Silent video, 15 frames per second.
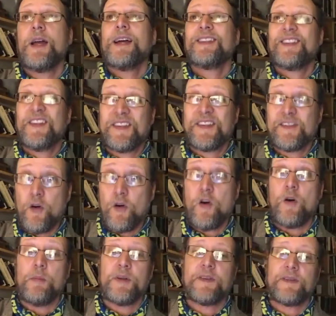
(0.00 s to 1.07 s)
to stop
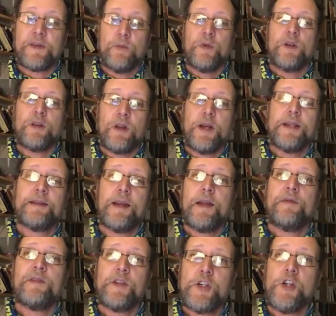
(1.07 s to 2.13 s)
someone like
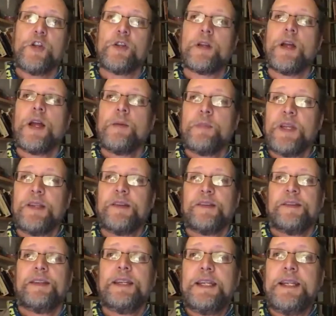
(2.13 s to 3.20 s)
David Duke being
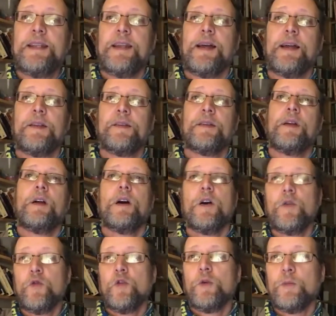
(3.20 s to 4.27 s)
seen as a
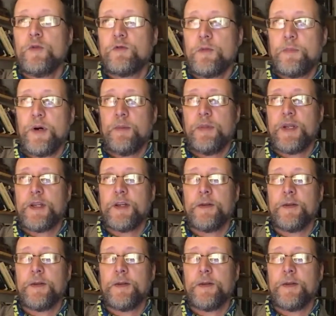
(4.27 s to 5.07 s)
normal Republican.